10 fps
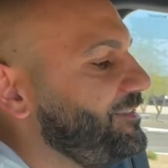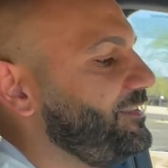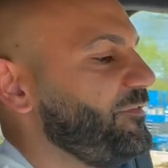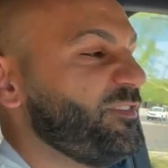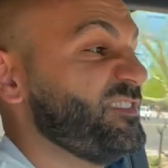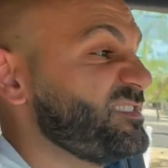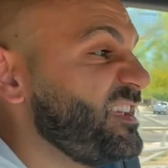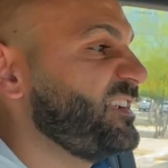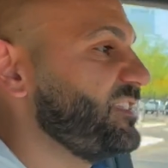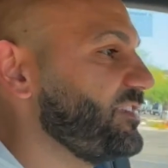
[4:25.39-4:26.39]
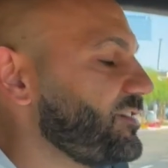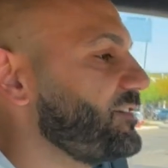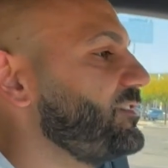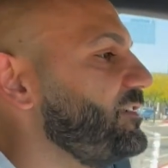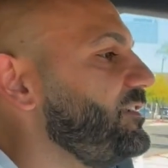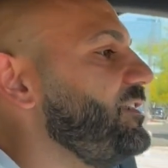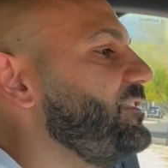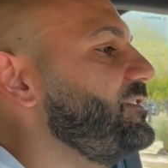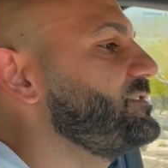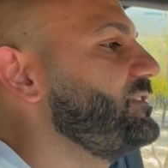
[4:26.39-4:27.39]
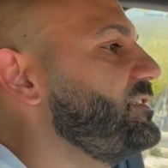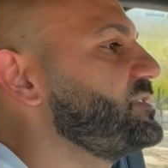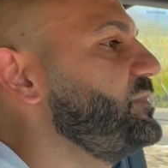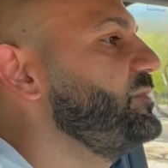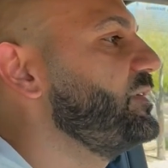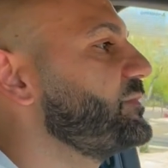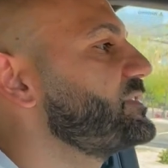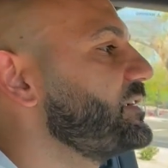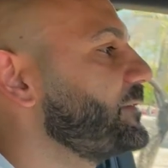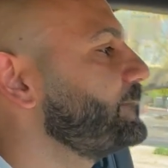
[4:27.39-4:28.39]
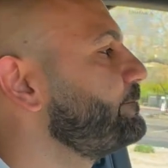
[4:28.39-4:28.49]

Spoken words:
Left it in second there. There's a lot of speed bumps here.